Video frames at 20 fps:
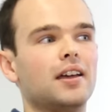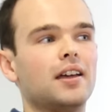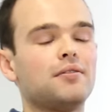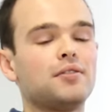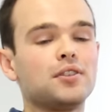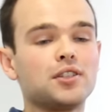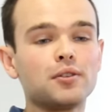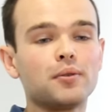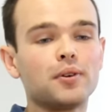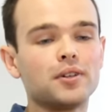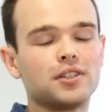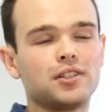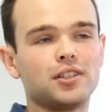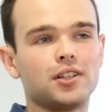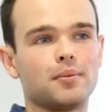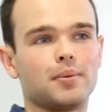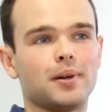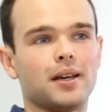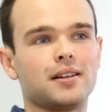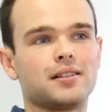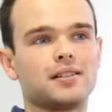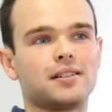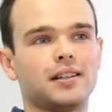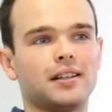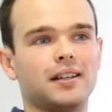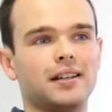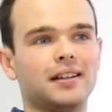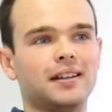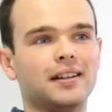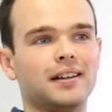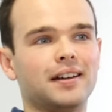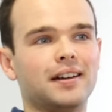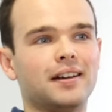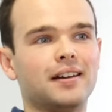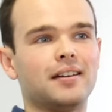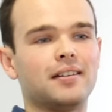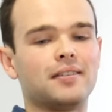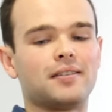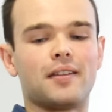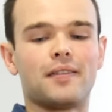If you do want to do your PhD,
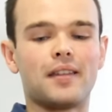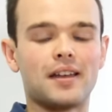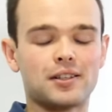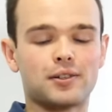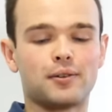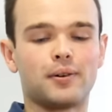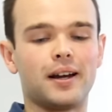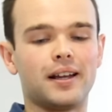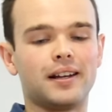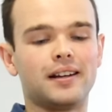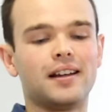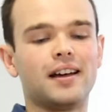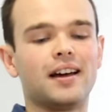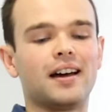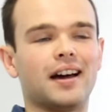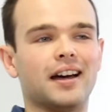then that's great.